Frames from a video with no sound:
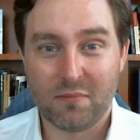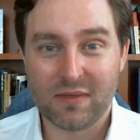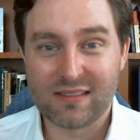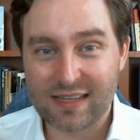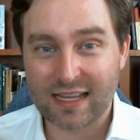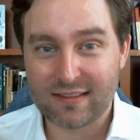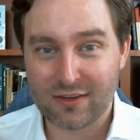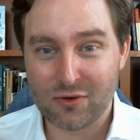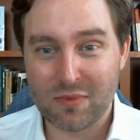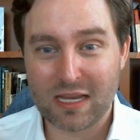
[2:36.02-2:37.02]
mistakes
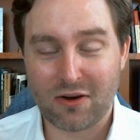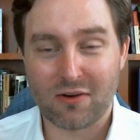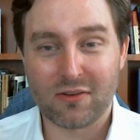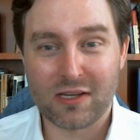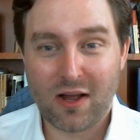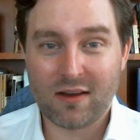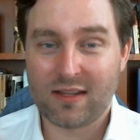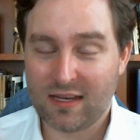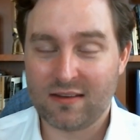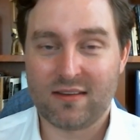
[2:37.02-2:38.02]
that you make early on
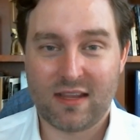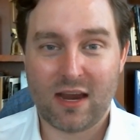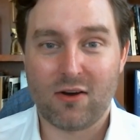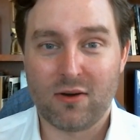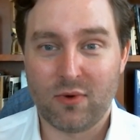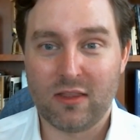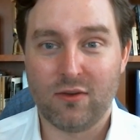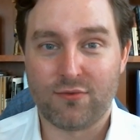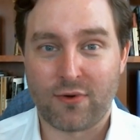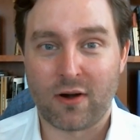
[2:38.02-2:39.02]
can carry with
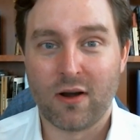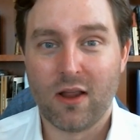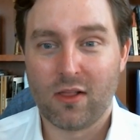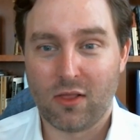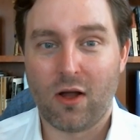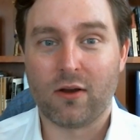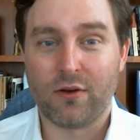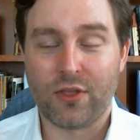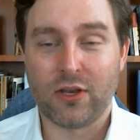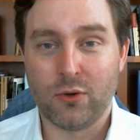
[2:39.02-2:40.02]
you for
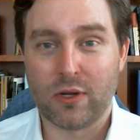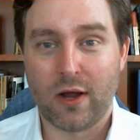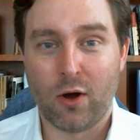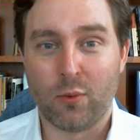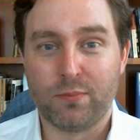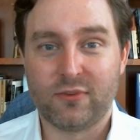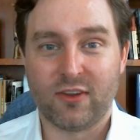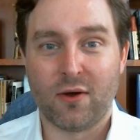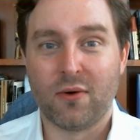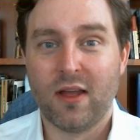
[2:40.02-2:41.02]
longer than you would hope.
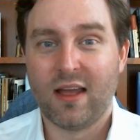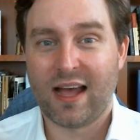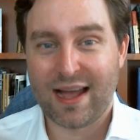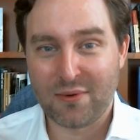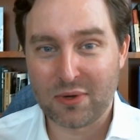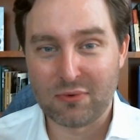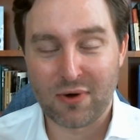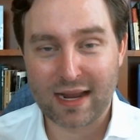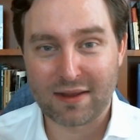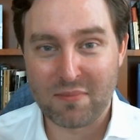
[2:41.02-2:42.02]
So I would
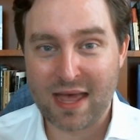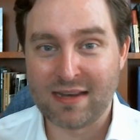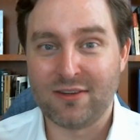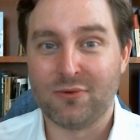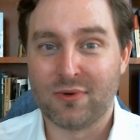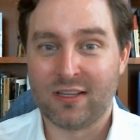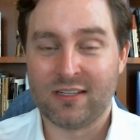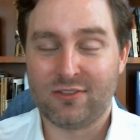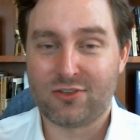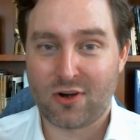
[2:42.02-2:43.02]
recommend you
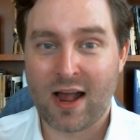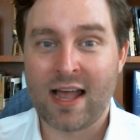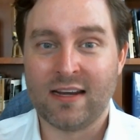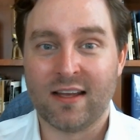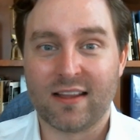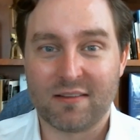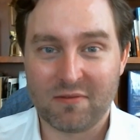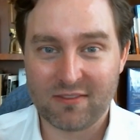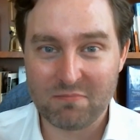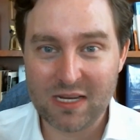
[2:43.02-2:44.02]
really try to
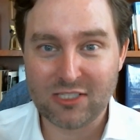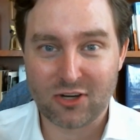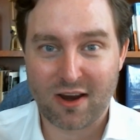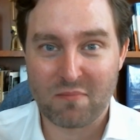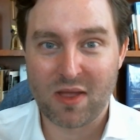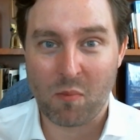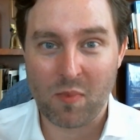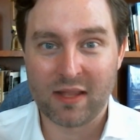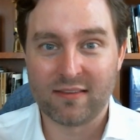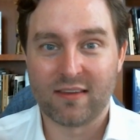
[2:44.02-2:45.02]
meet your
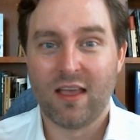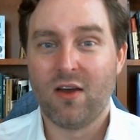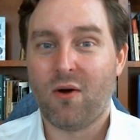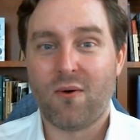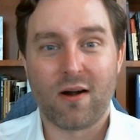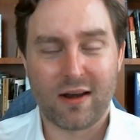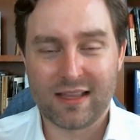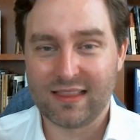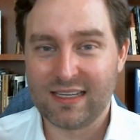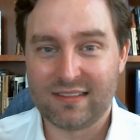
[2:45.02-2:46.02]
commitments or
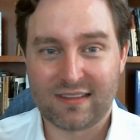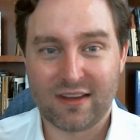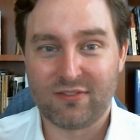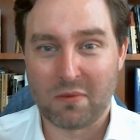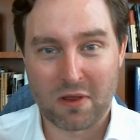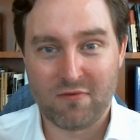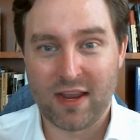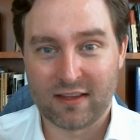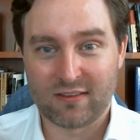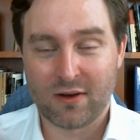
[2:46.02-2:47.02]
at least give some
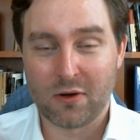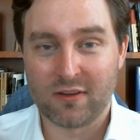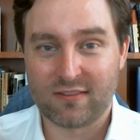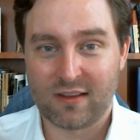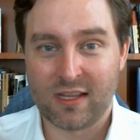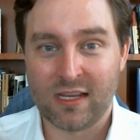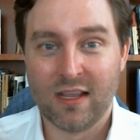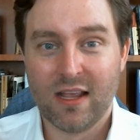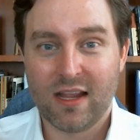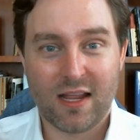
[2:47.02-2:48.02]
advance notice to the
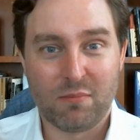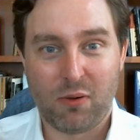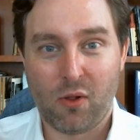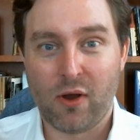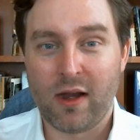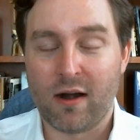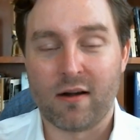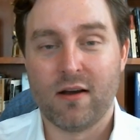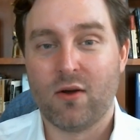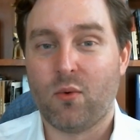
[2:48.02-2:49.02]

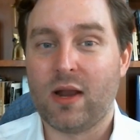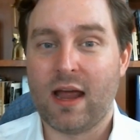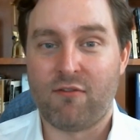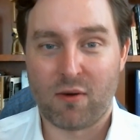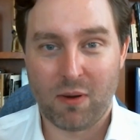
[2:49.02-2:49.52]
employer whenever